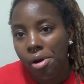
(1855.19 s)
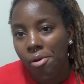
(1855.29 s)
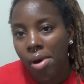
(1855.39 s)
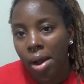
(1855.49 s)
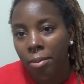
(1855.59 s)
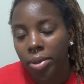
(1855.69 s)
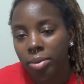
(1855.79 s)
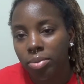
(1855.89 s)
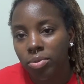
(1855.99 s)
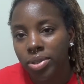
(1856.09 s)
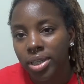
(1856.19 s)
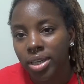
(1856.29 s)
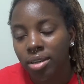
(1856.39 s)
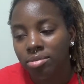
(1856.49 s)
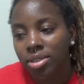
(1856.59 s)
around people when it
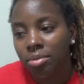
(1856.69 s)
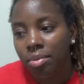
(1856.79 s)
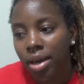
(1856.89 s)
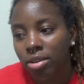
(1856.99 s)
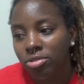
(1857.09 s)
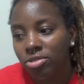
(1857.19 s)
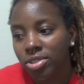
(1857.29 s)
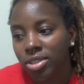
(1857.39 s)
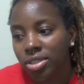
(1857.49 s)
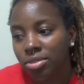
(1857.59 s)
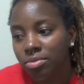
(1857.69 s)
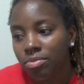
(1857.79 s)
comes to boundaries.